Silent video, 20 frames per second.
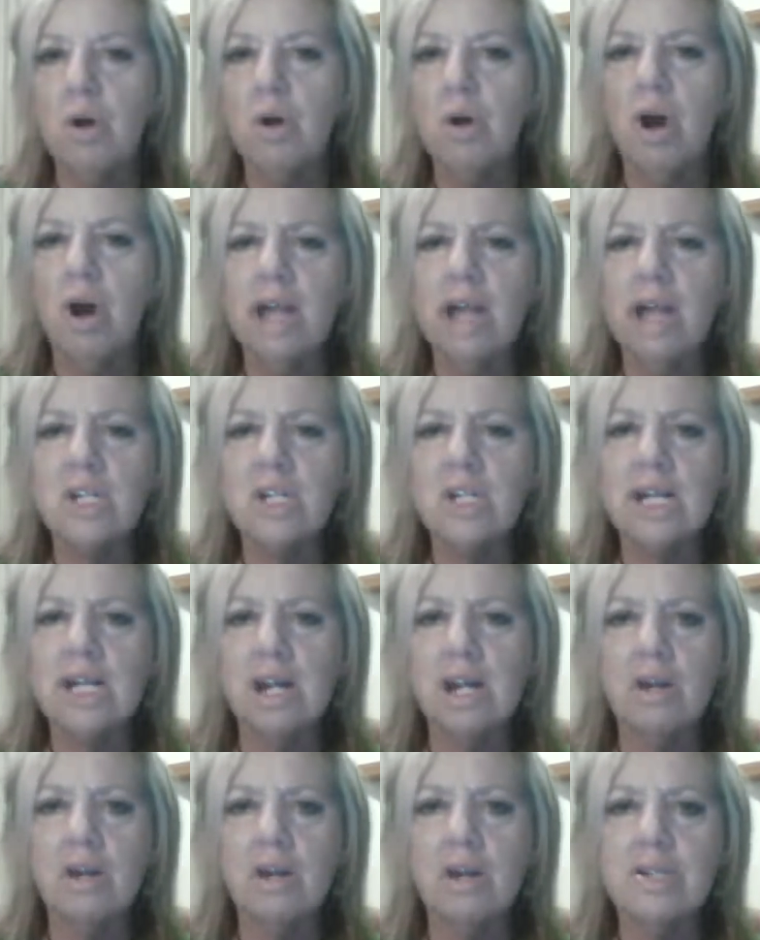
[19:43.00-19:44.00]
I actually get
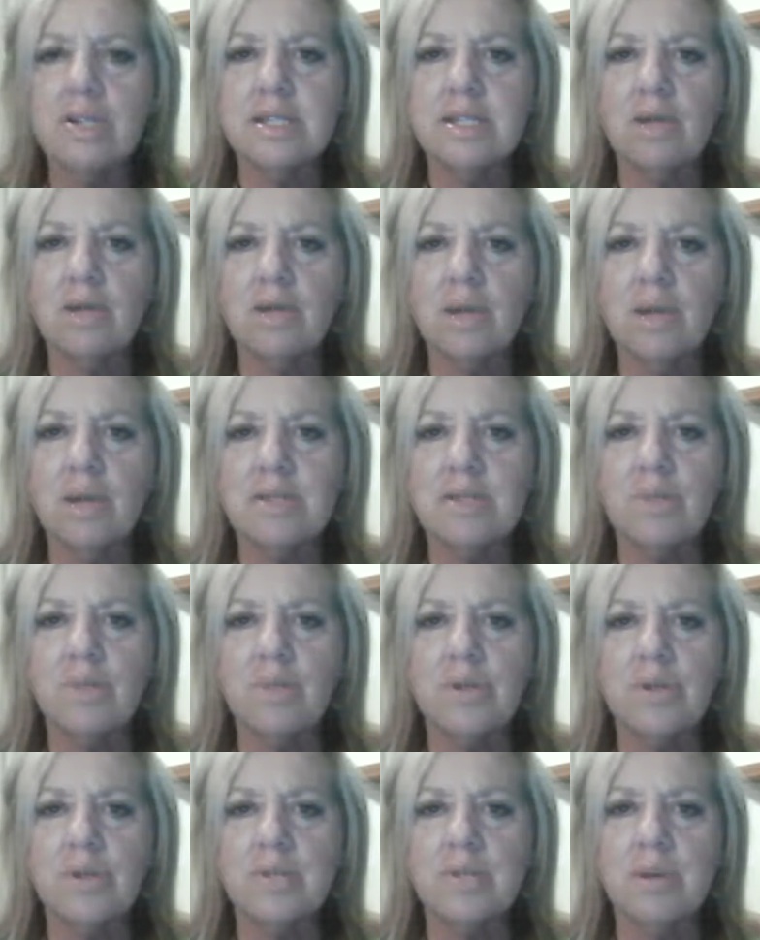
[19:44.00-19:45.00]
a lot of cigarette
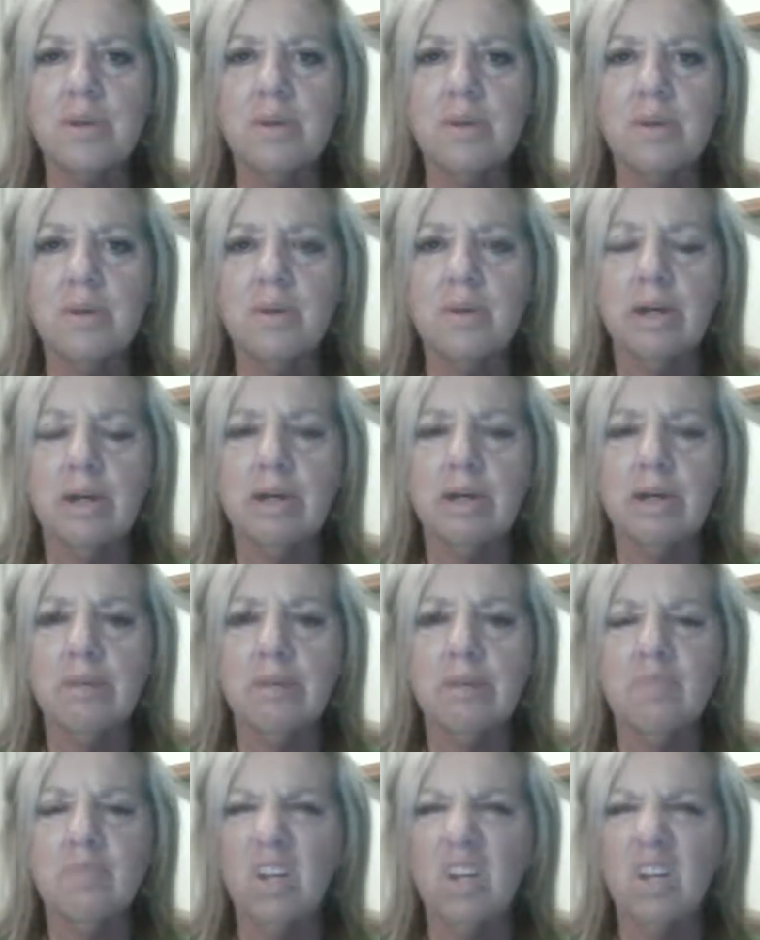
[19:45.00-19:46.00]
smoke smell.
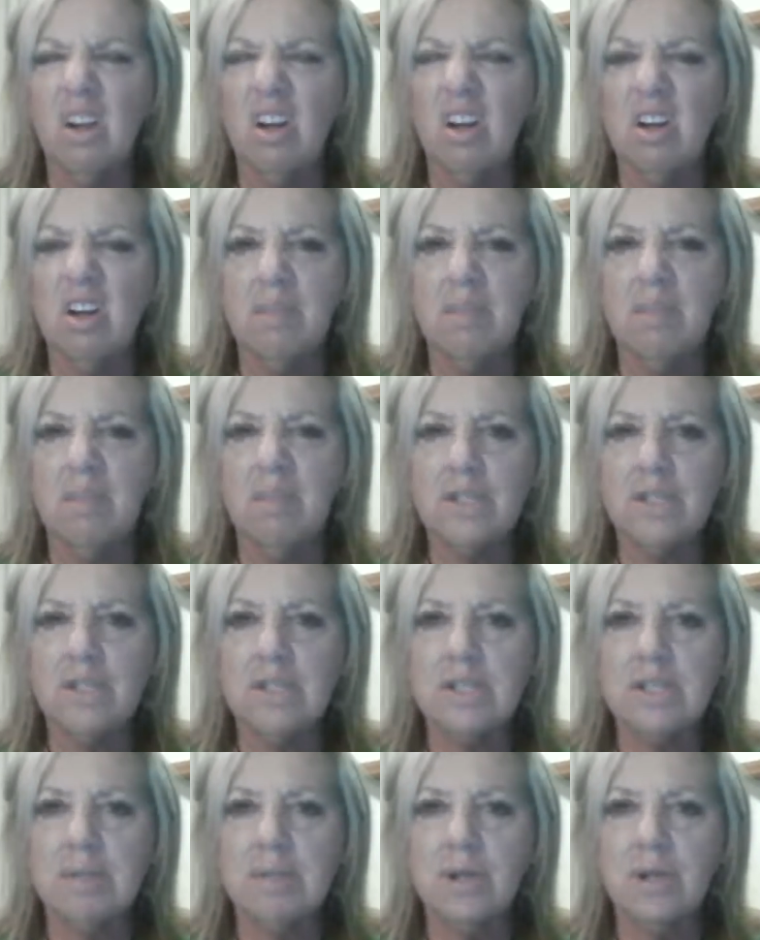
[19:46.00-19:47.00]
Don't like it much because
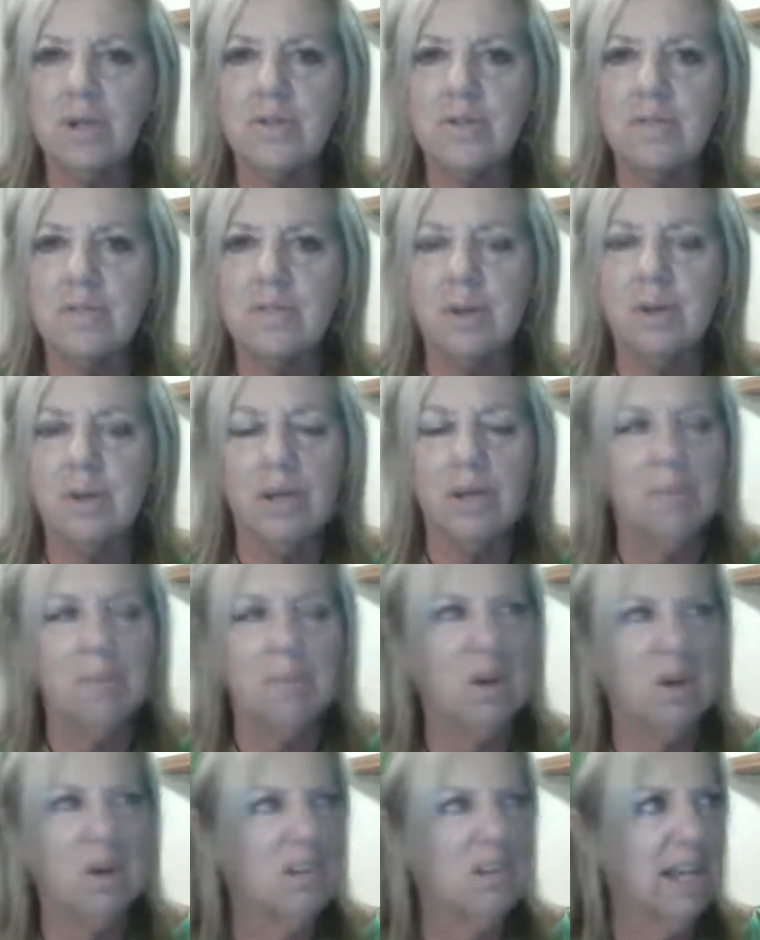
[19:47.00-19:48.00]
I'm a non-smoker,
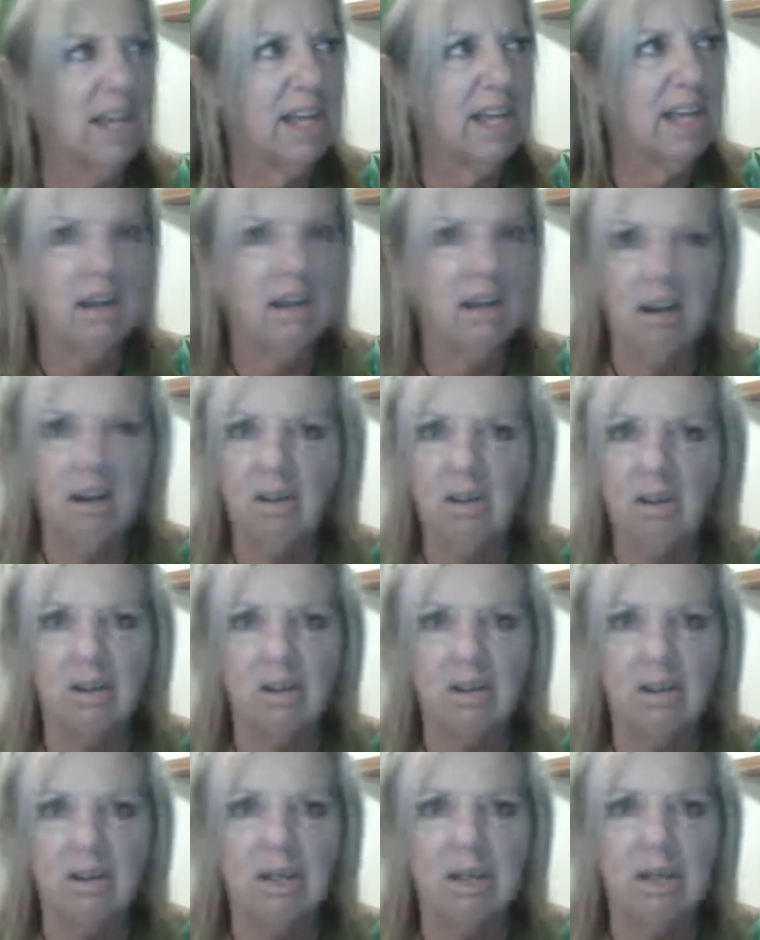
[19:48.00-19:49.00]
but I get it a lot.
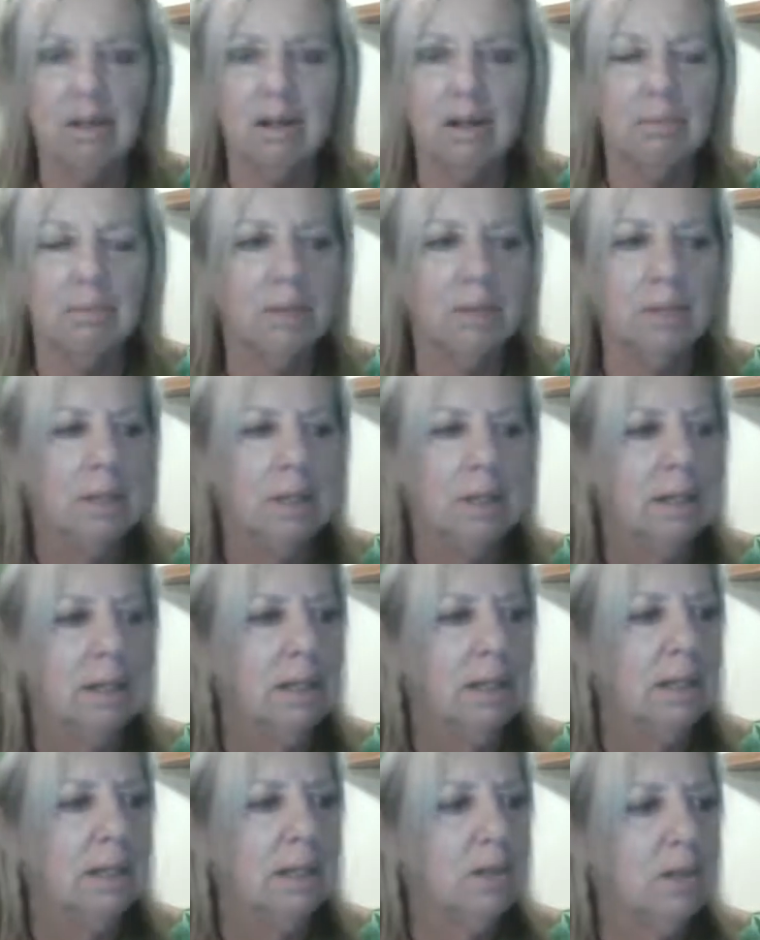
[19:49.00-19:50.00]
And
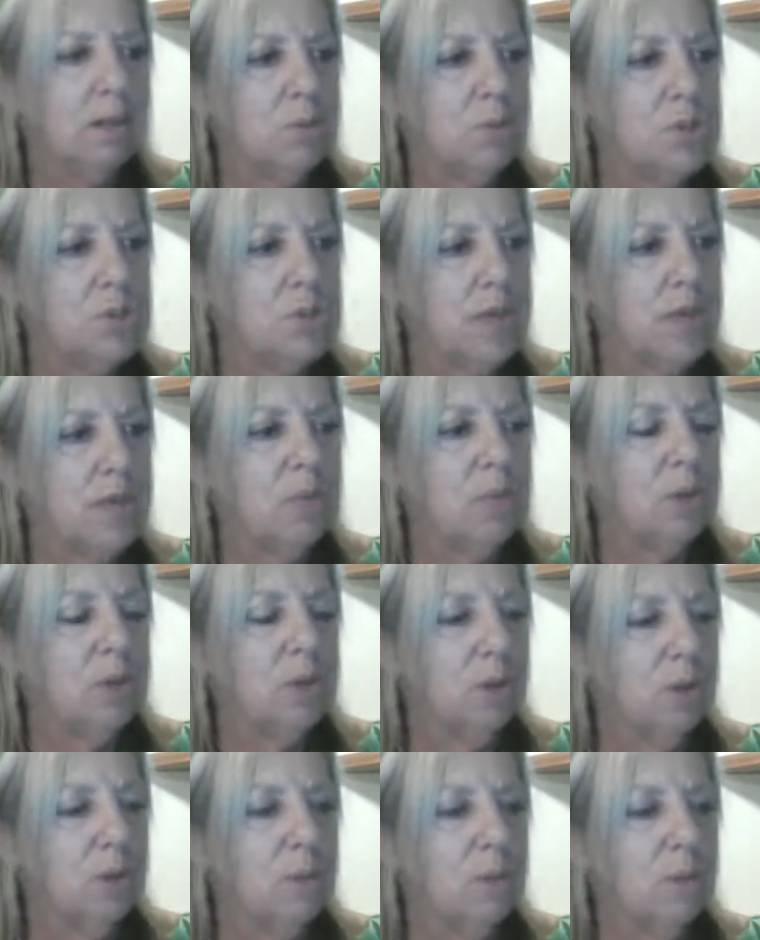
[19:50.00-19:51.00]
I wish that would
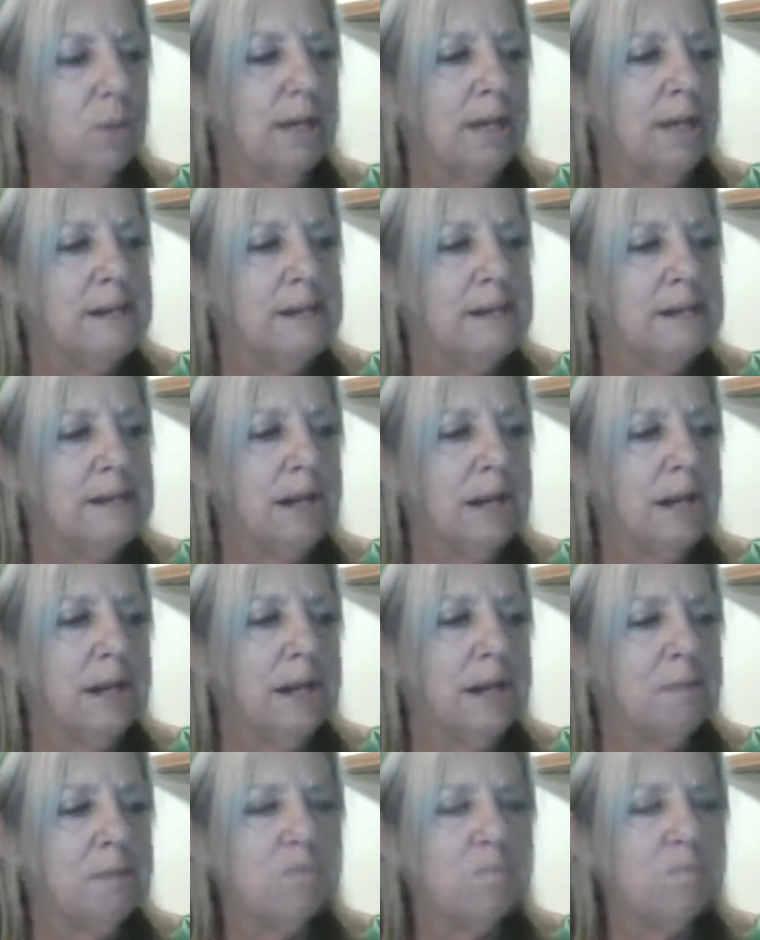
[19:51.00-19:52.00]
go away.
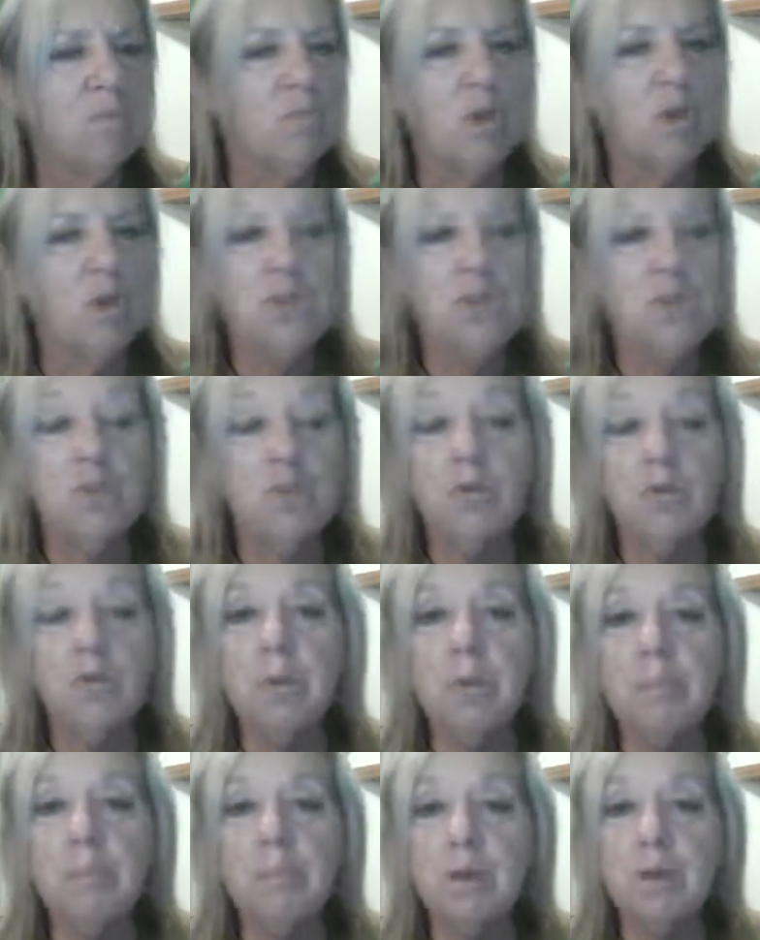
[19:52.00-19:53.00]
Do you feel
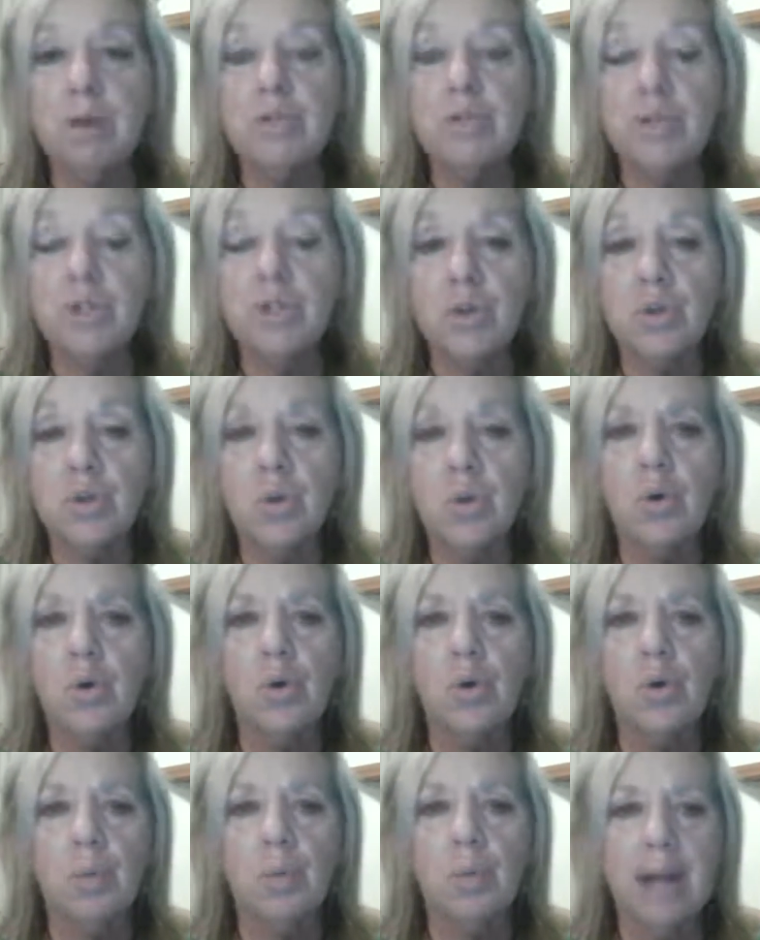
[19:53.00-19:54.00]
compelled to draw
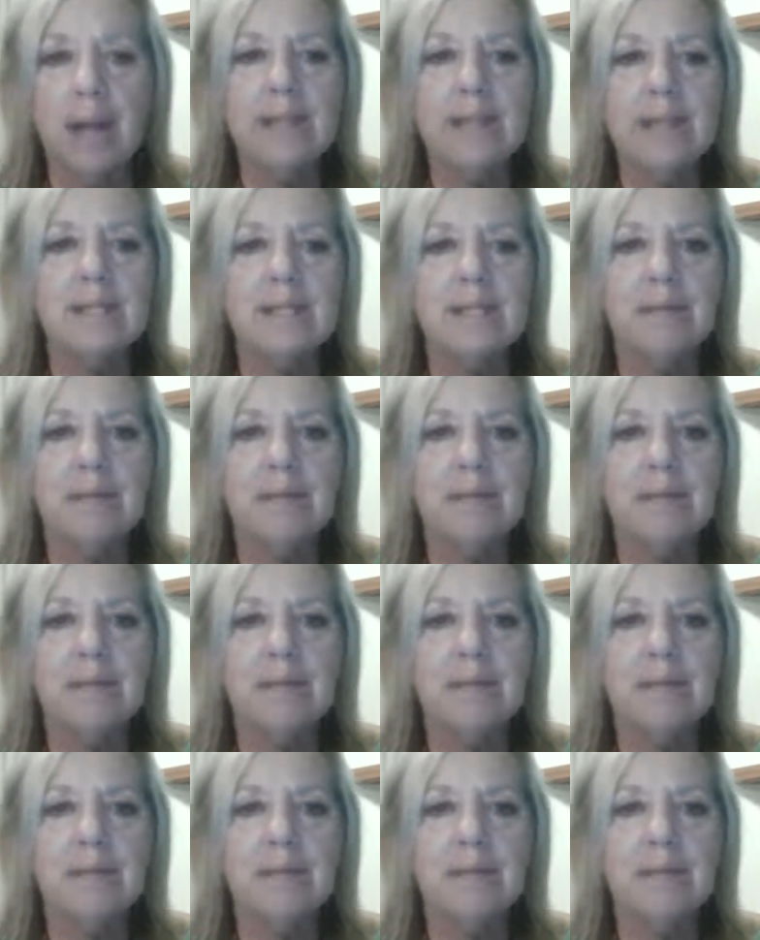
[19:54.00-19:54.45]
or paint